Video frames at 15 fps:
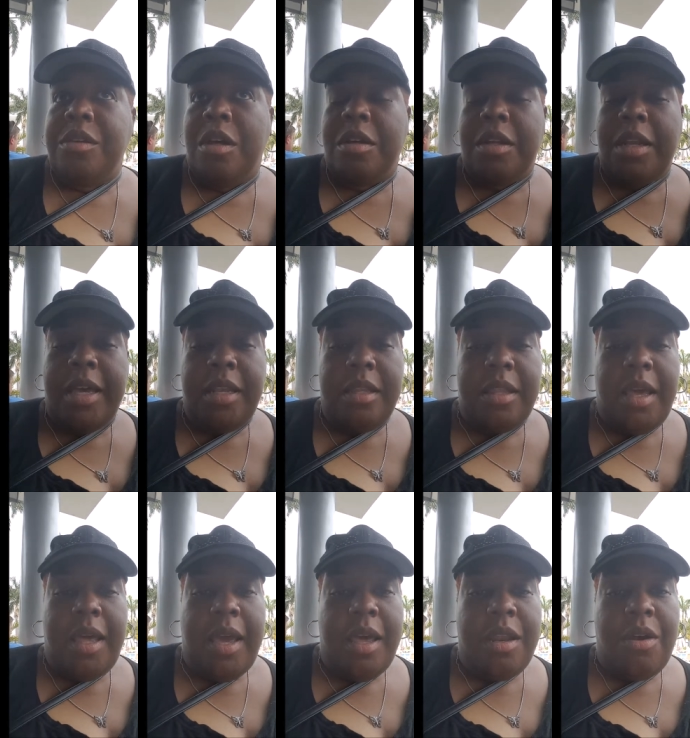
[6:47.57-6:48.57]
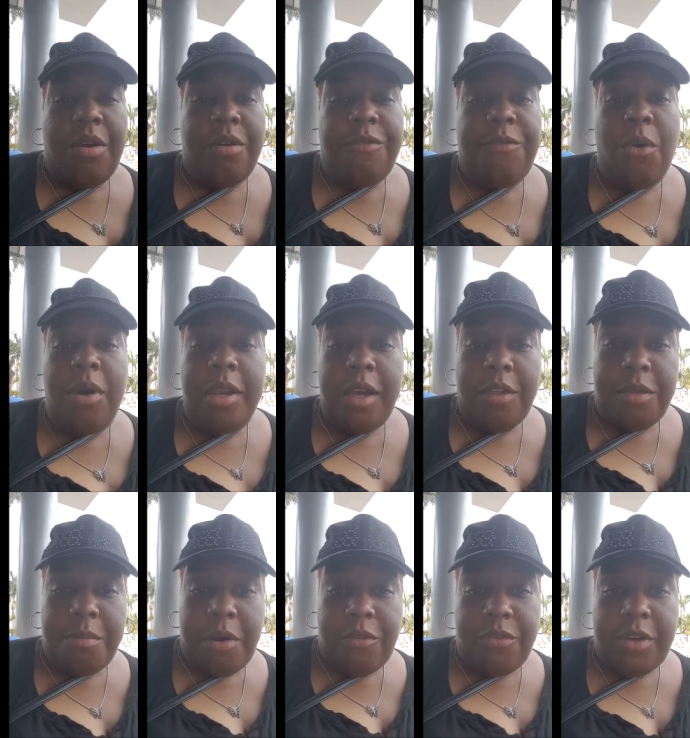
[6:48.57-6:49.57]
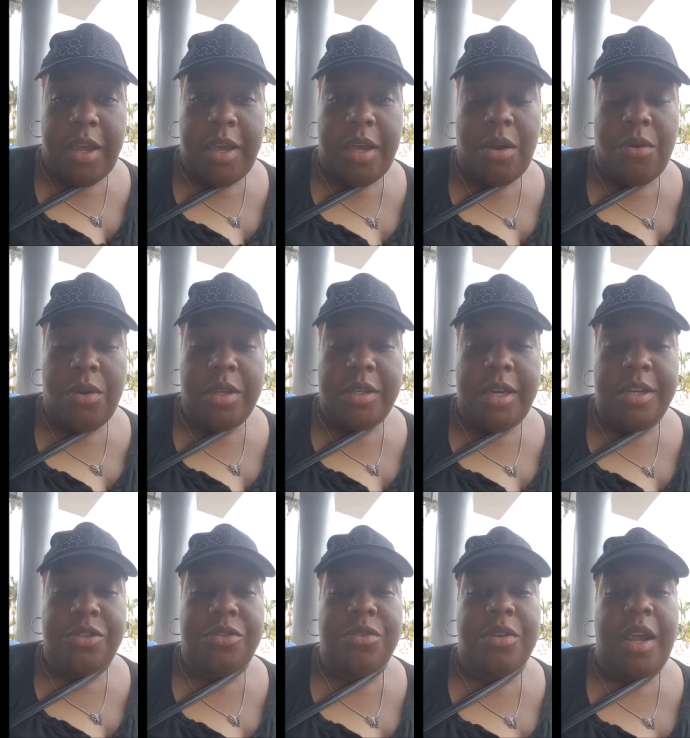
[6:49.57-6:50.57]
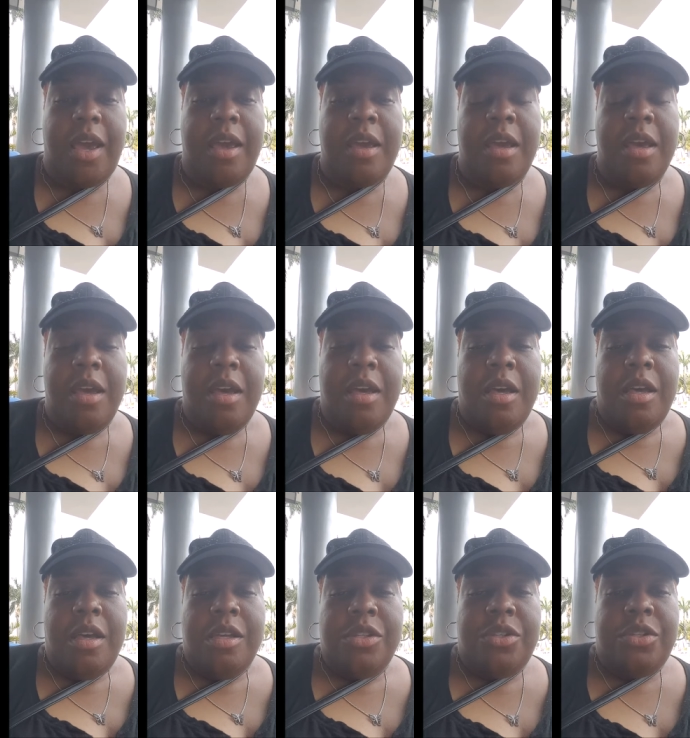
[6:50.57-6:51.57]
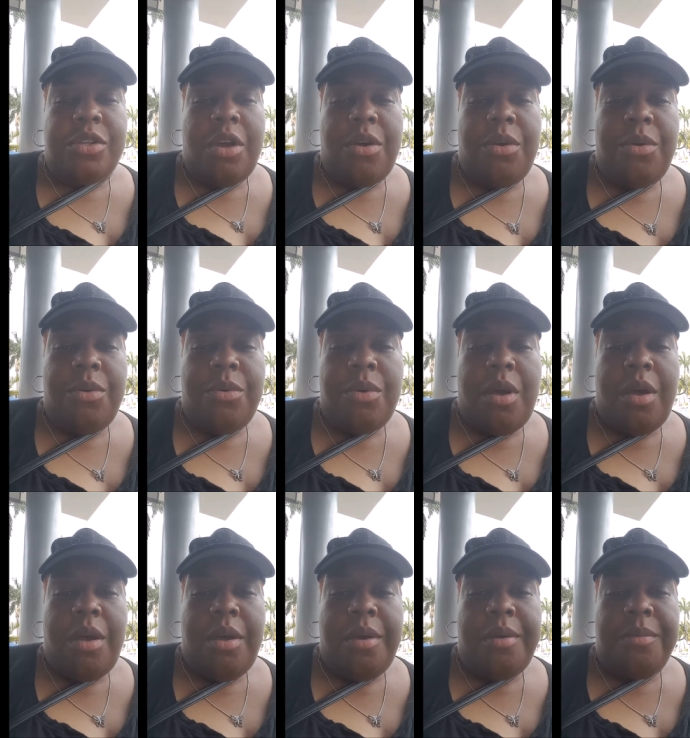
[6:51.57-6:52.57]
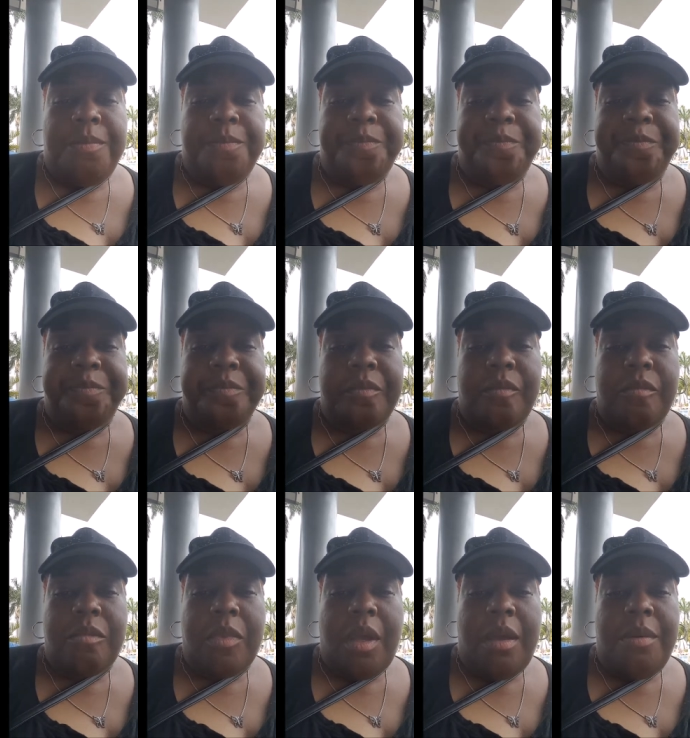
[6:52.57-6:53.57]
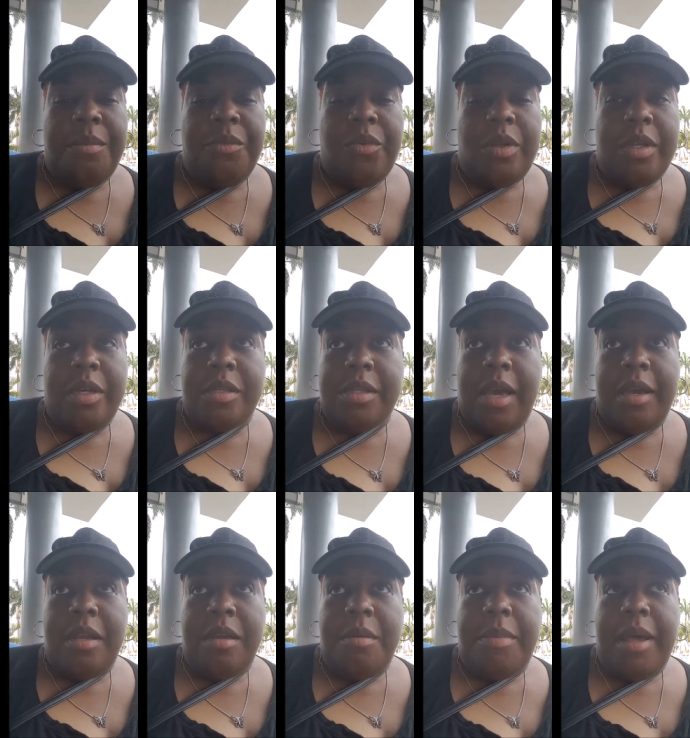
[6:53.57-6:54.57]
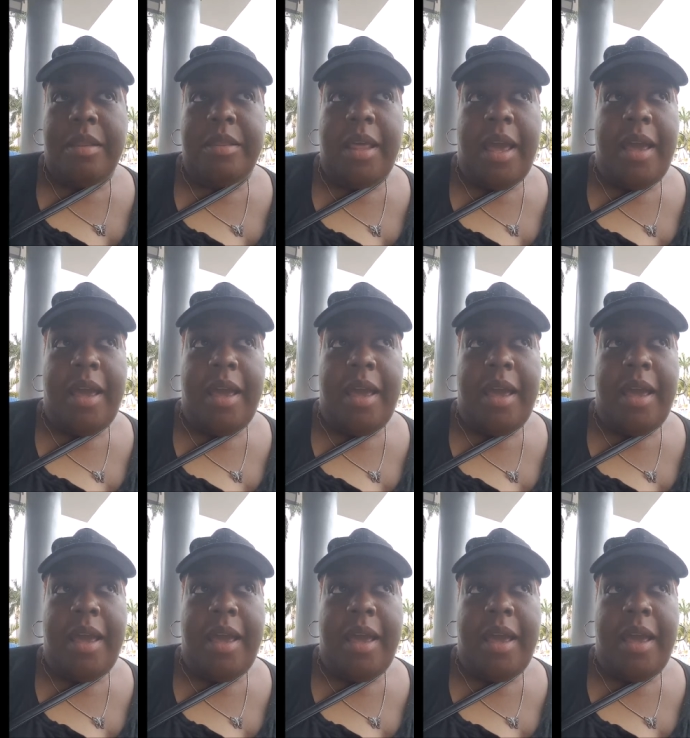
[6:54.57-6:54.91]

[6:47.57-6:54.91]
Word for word: young lady that had her 40th birthday on yesterday. So um, I'm really excited about